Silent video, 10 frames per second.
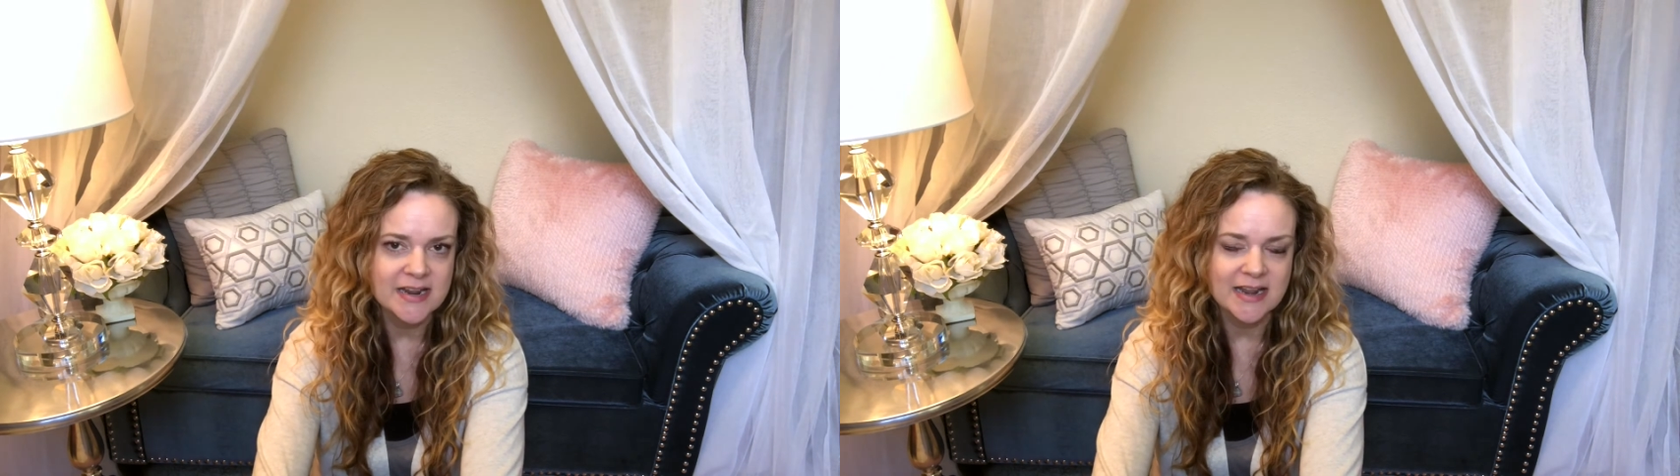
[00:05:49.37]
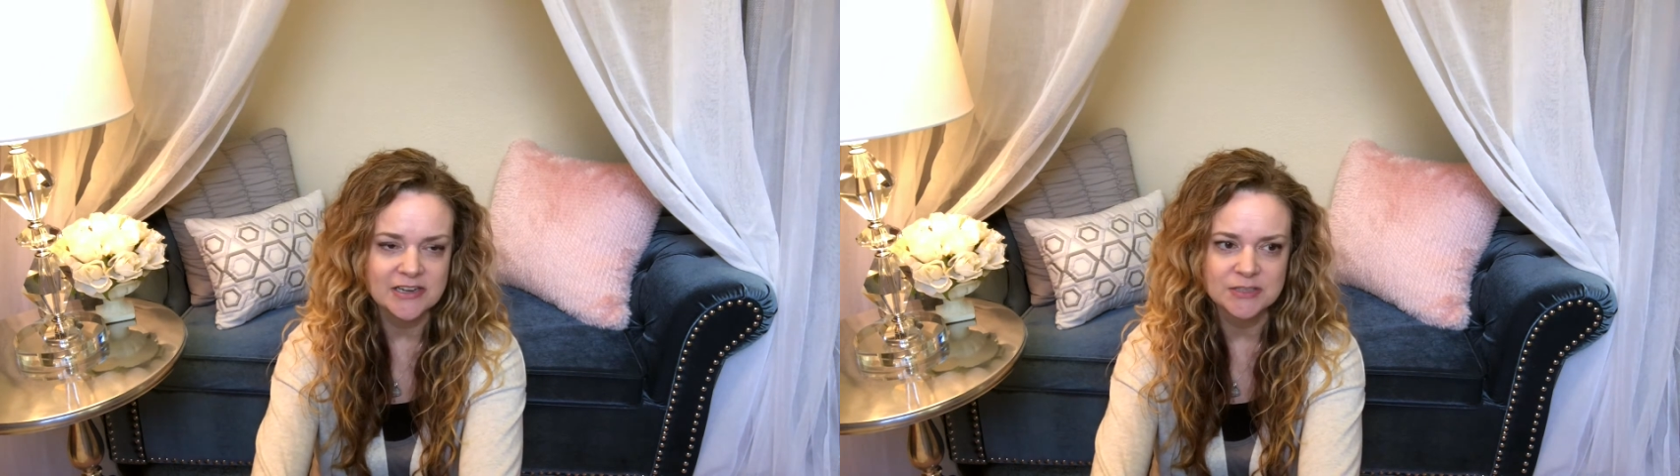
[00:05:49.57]

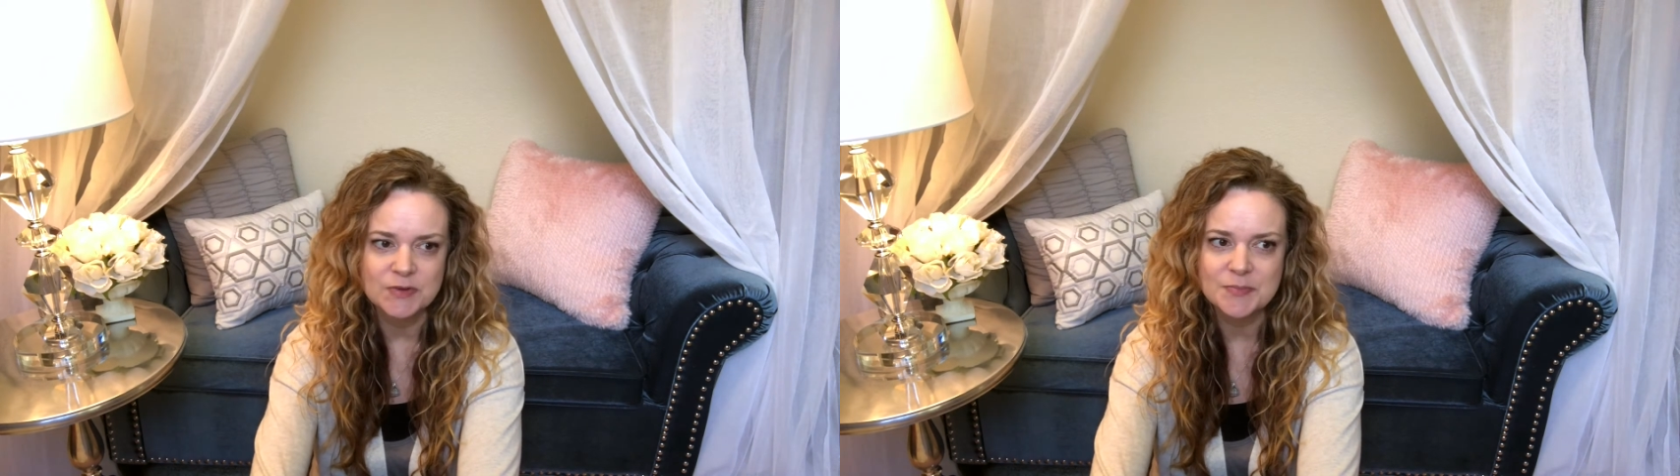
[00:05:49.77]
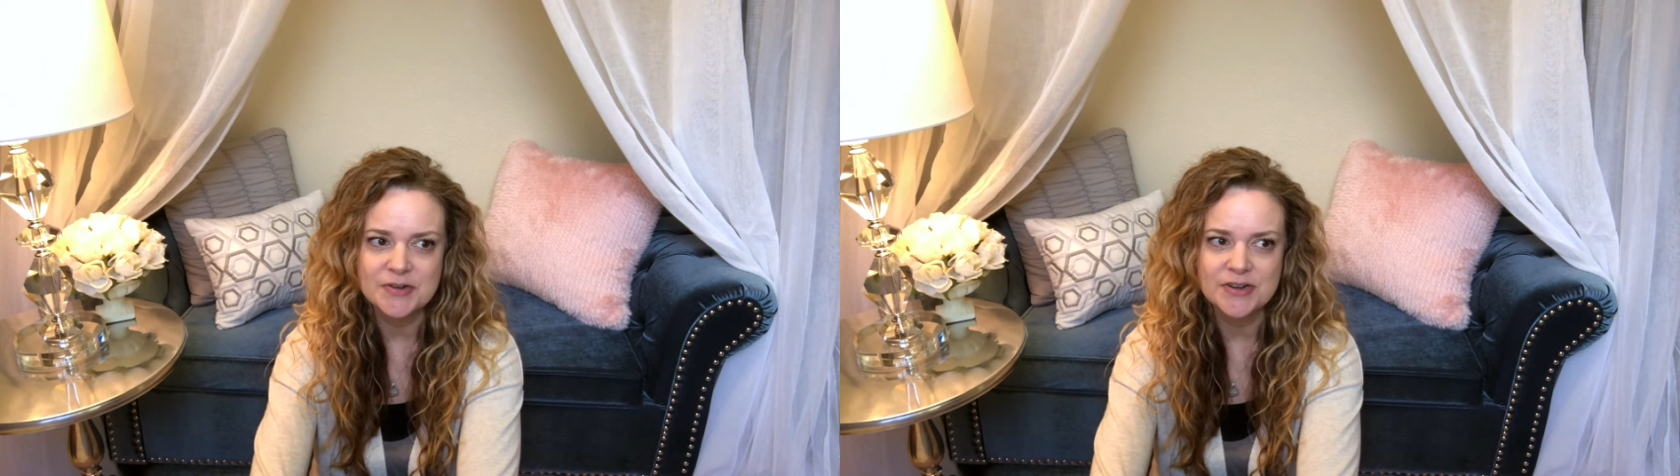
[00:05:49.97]
And I just
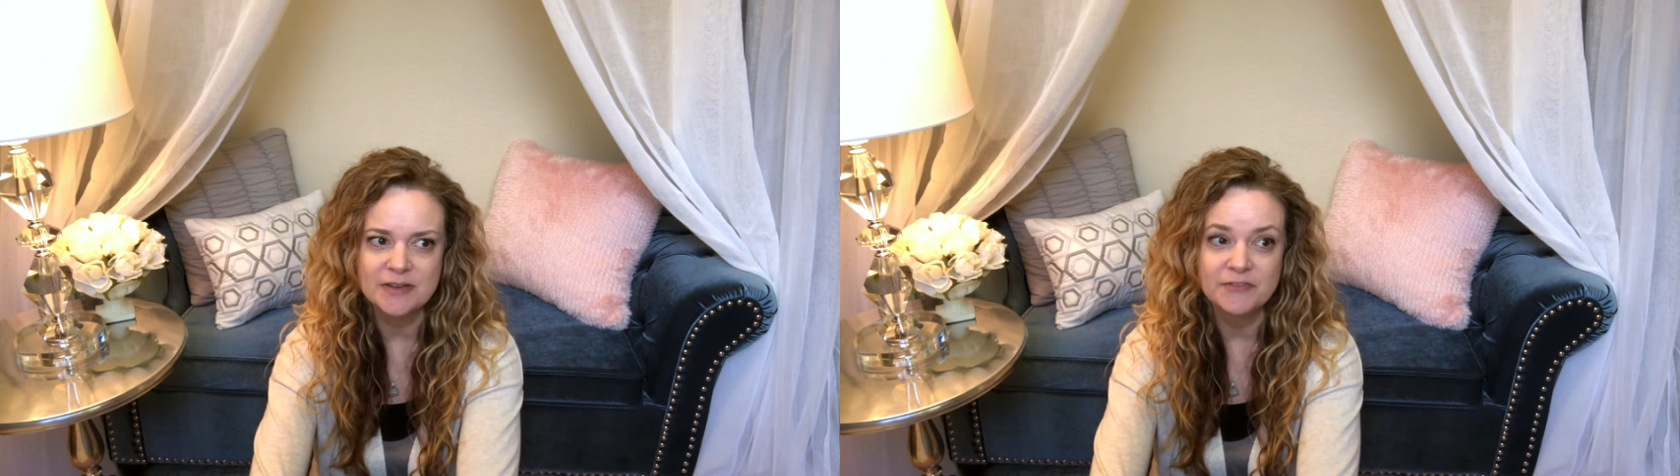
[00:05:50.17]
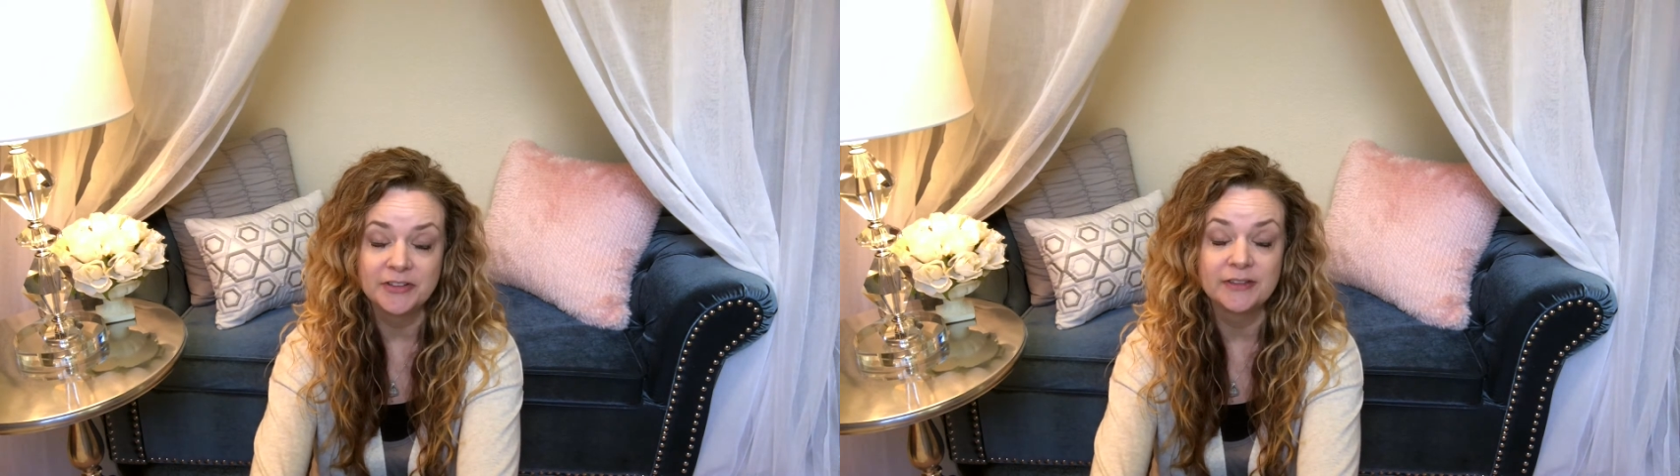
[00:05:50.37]
remember
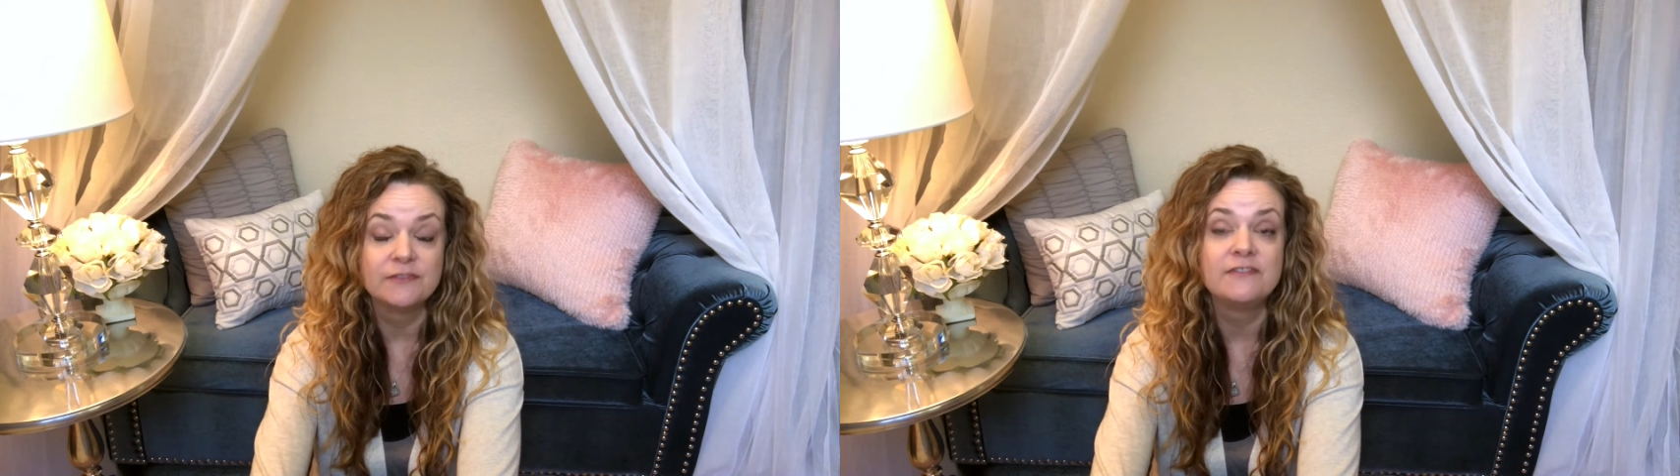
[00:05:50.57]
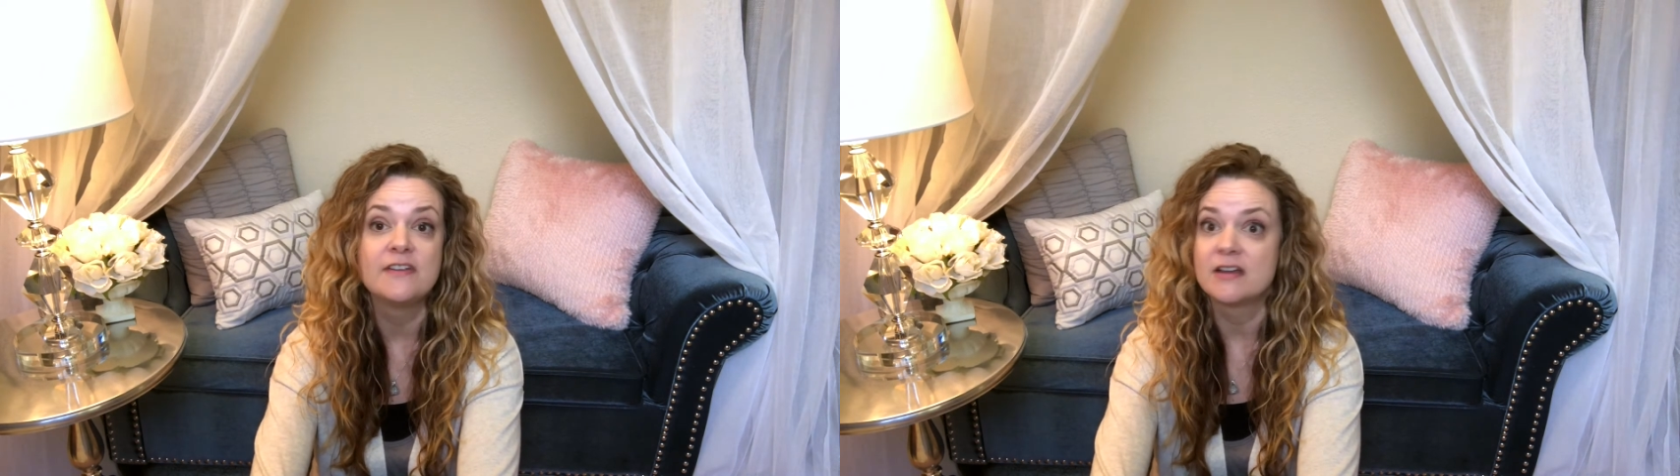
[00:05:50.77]
feeling
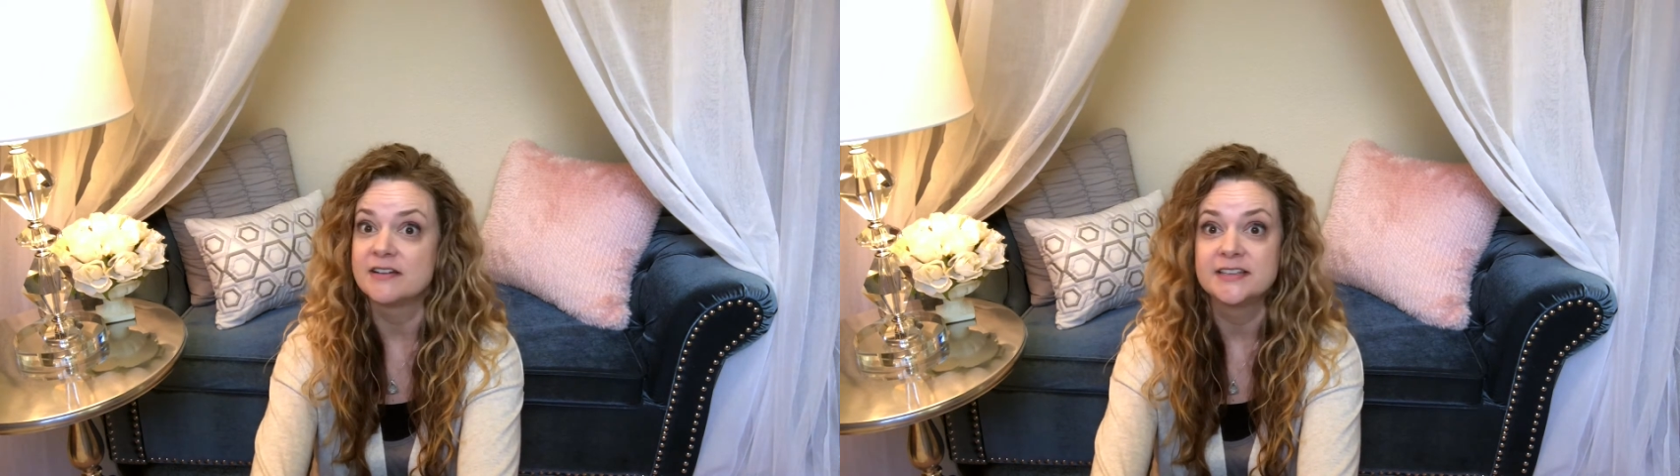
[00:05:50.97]
very